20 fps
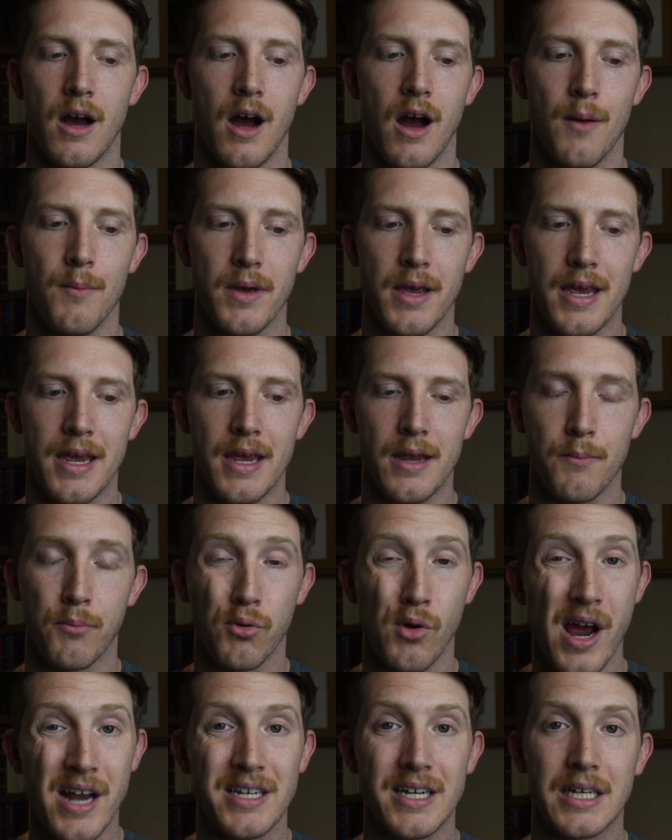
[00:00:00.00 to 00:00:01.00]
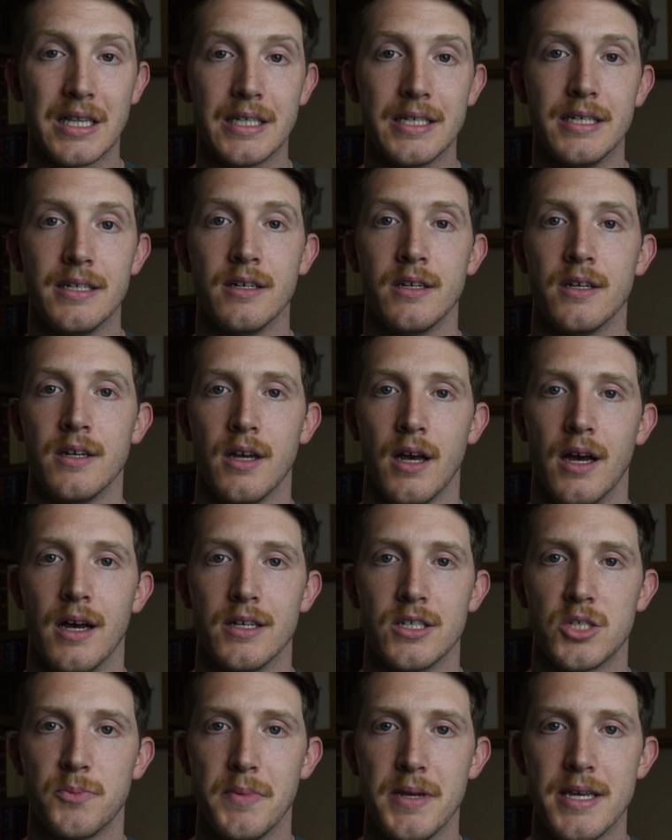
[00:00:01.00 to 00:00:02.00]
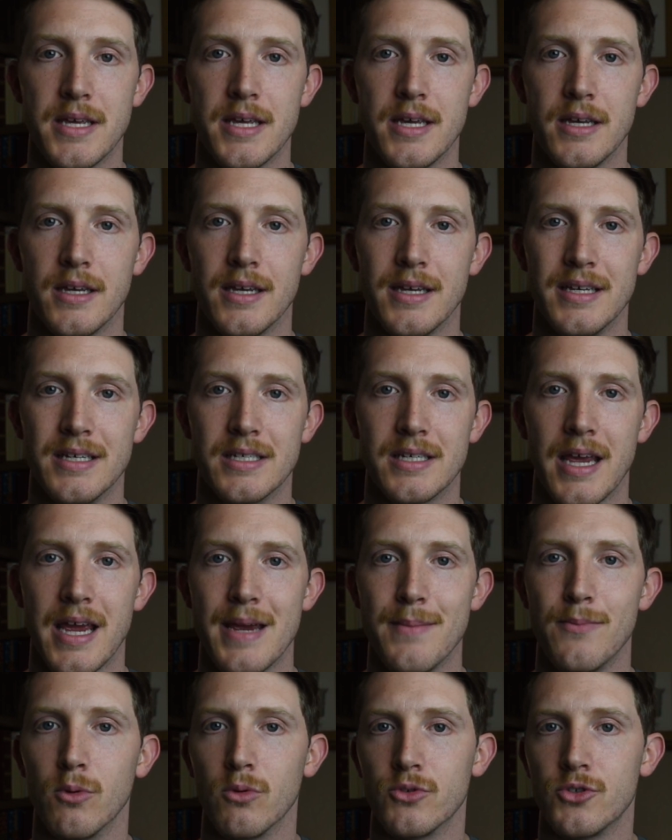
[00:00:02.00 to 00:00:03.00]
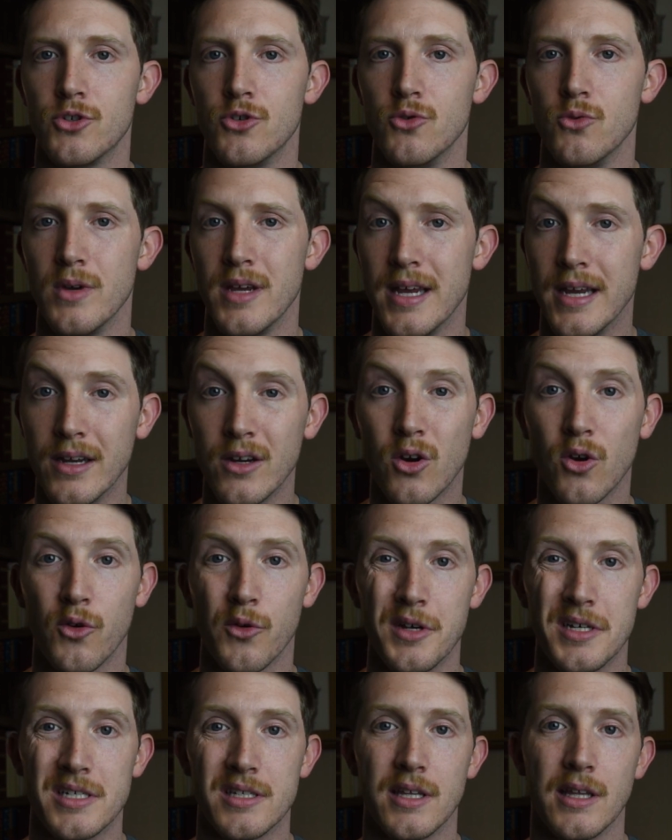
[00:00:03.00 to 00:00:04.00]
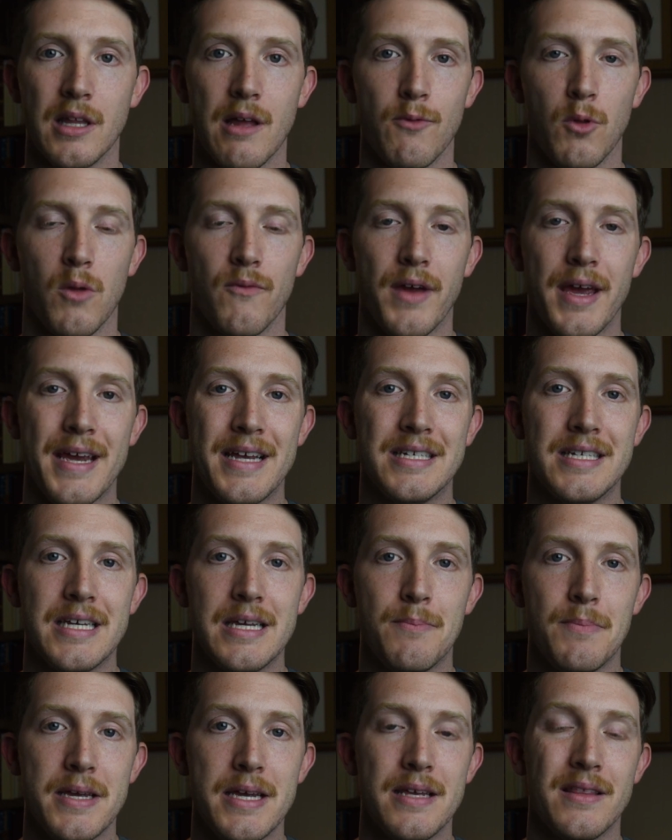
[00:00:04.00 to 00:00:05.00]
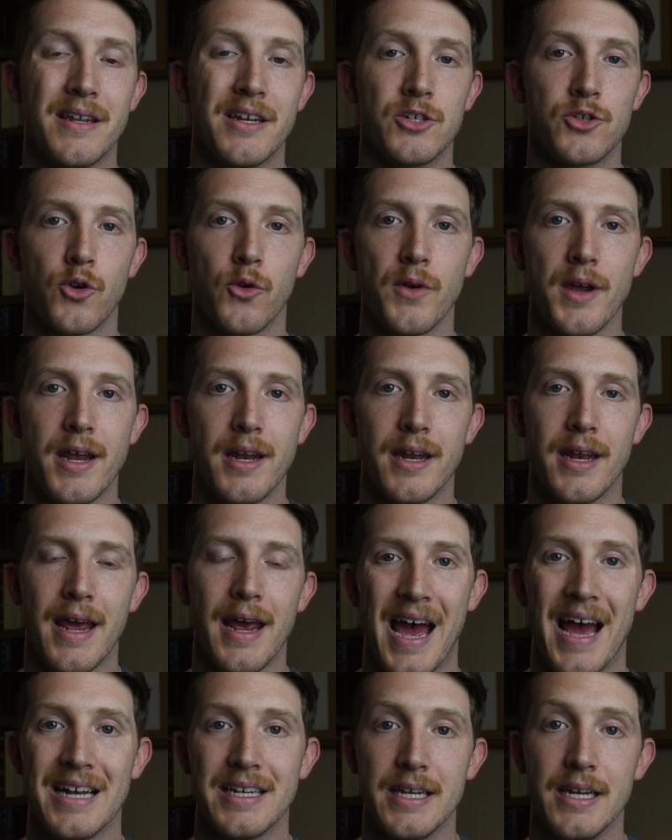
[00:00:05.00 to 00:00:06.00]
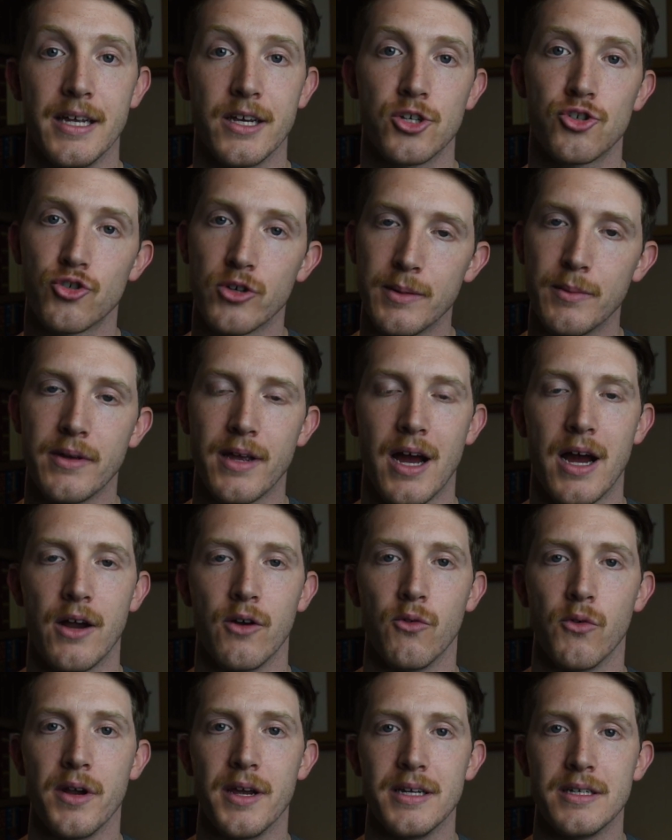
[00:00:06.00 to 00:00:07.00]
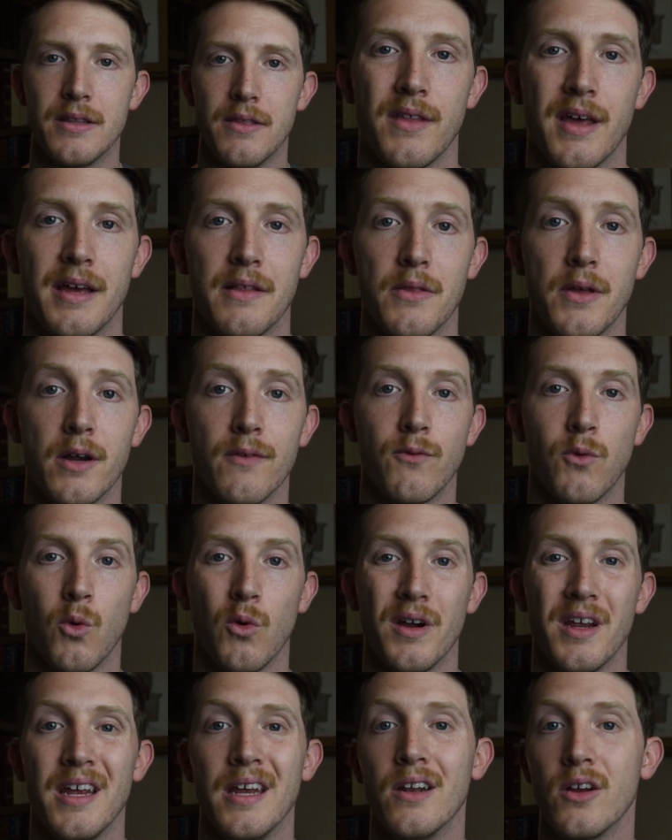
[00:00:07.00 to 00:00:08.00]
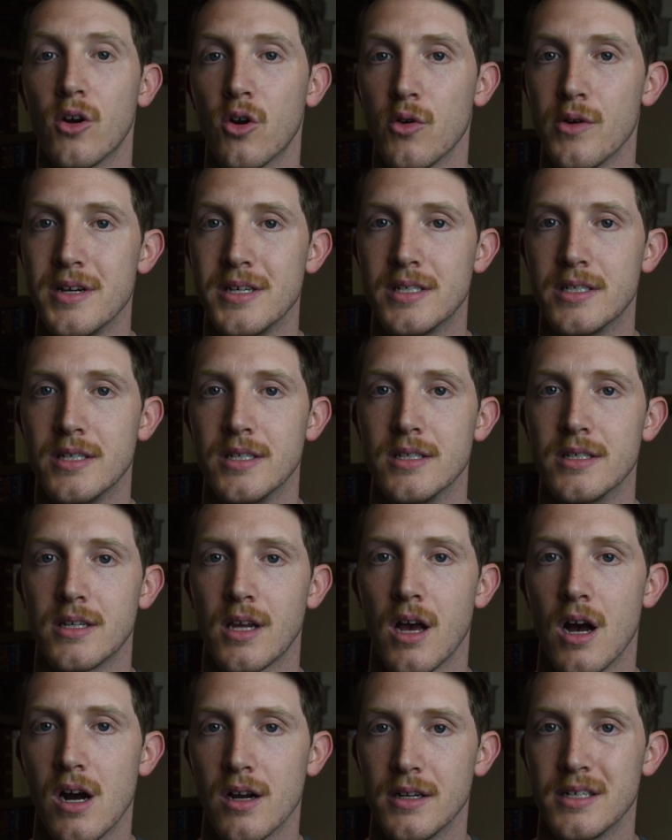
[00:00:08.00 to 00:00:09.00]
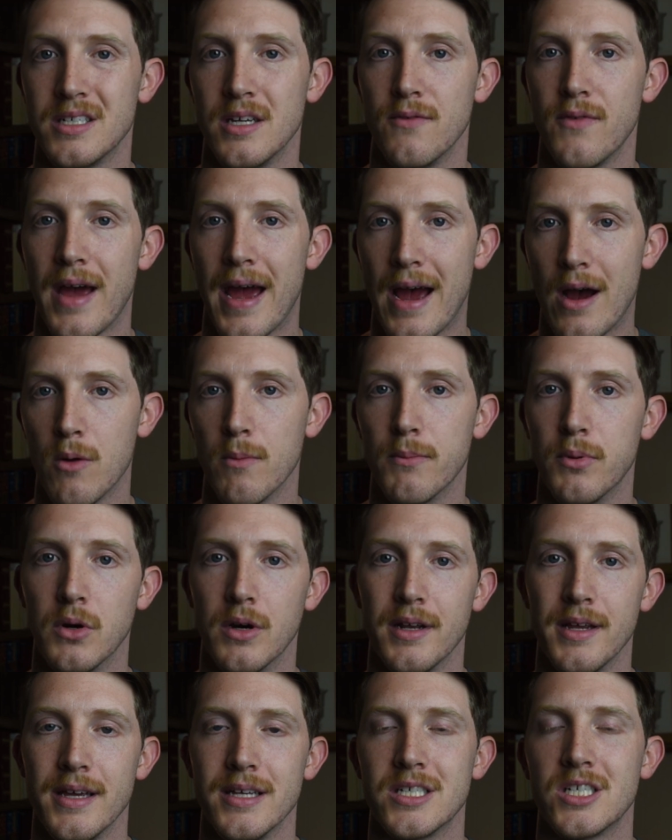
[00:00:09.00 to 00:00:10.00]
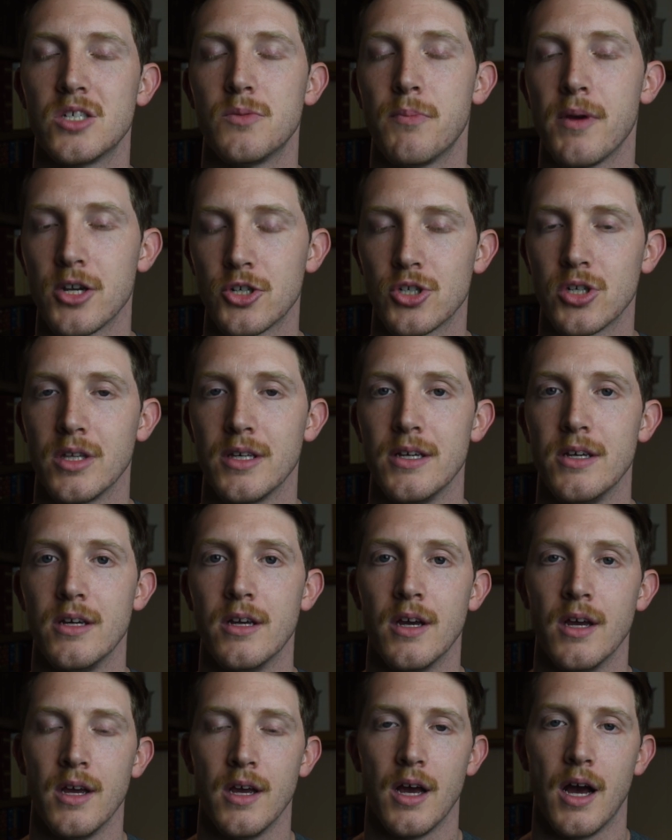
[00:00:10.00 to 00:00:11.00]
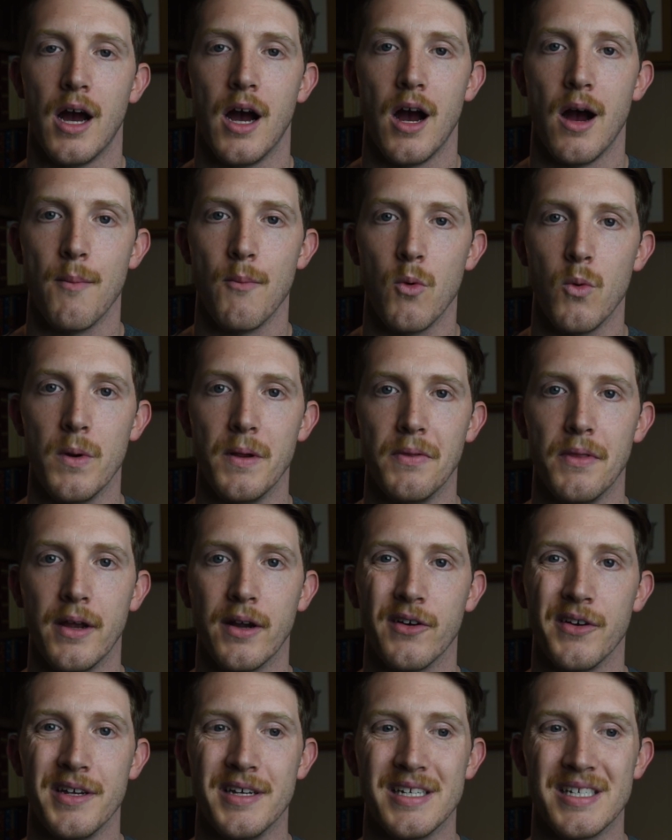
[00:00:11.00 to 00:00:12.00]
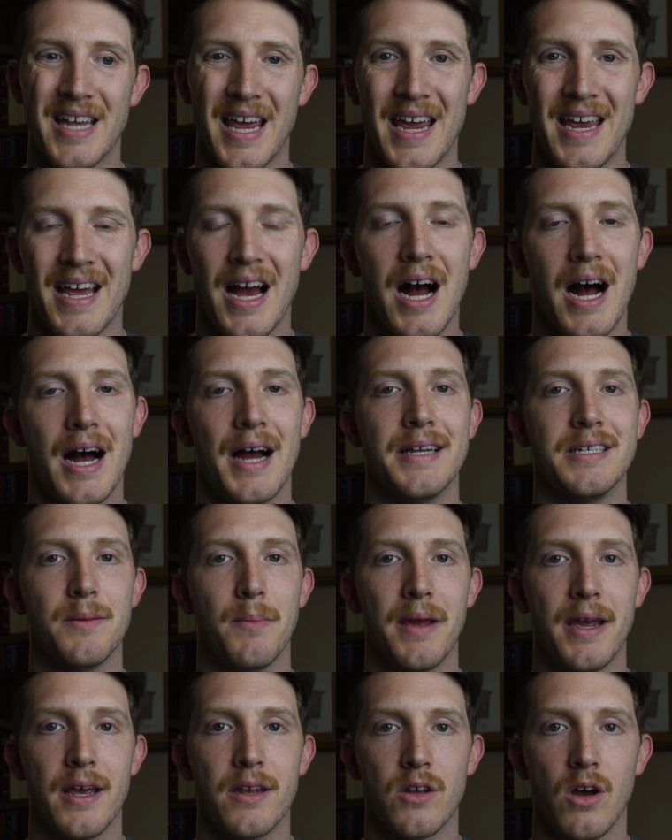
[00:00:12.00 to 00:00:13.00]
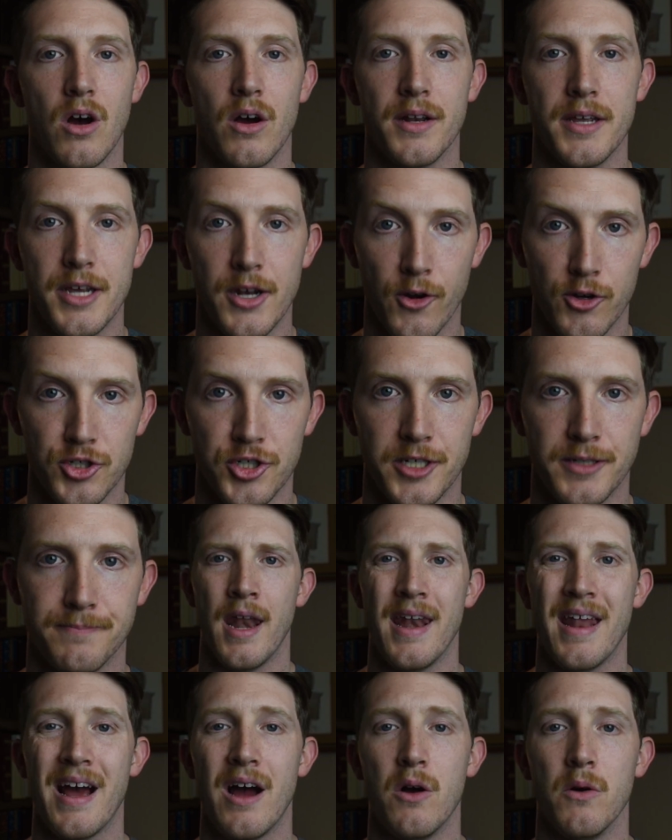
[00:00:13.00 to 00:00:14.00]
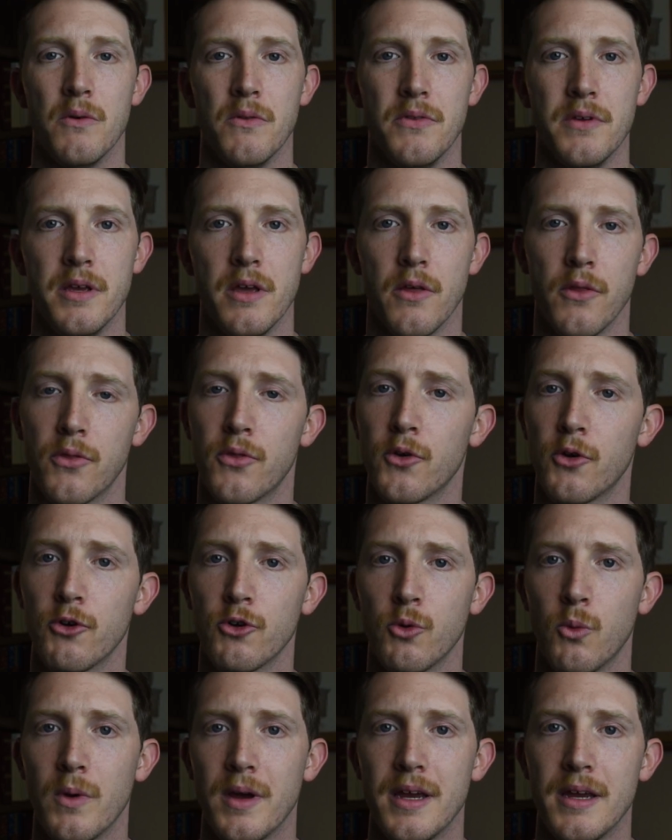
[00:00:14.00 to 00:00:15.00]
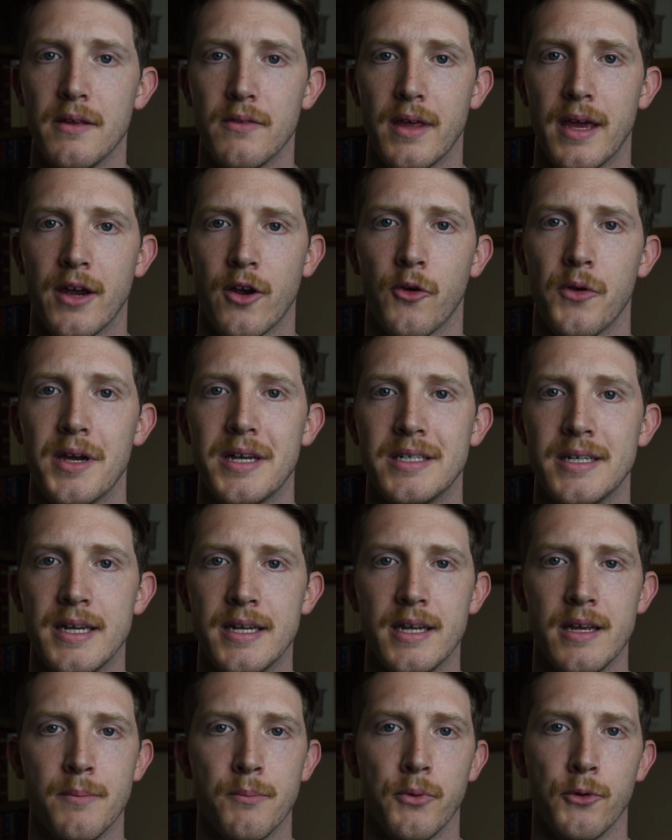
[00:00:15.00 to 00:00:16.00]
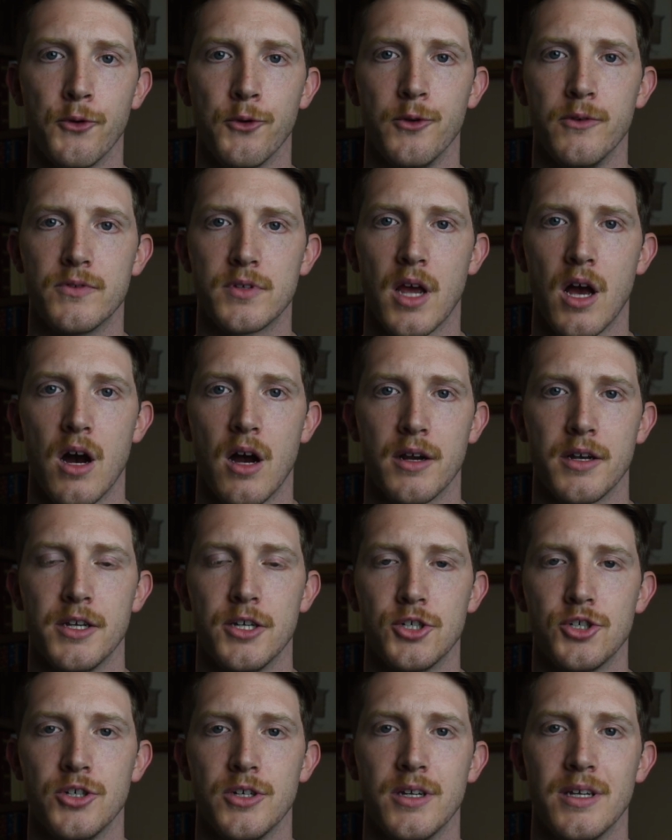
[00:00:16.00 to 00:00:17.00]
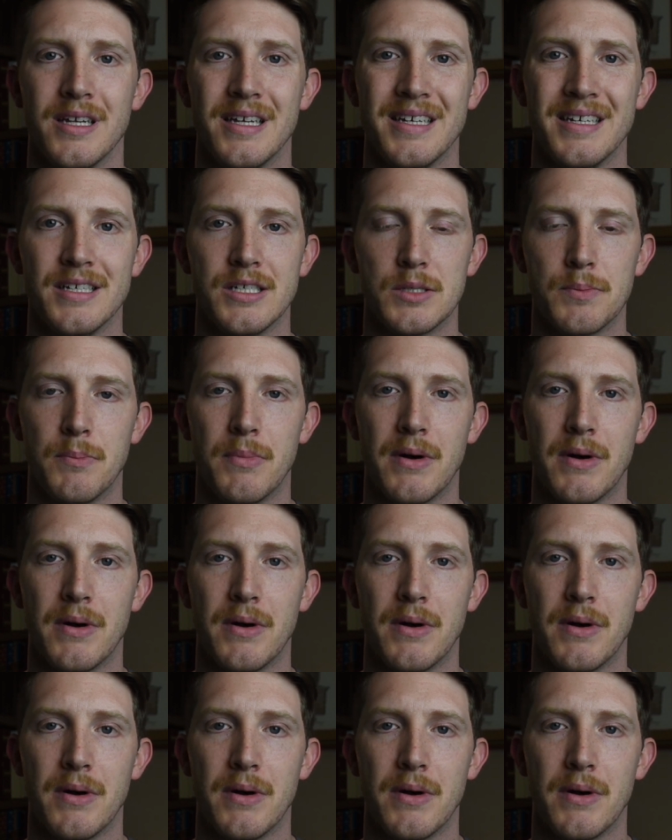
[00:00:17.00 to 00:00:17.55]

um, and practically uh, speaking is able to increase the level of A T P that is created at an extremely high rate. That therefore increases cognitive output, especially um, when there is a high demand on energy. Now, the third way that creatine improves cognition is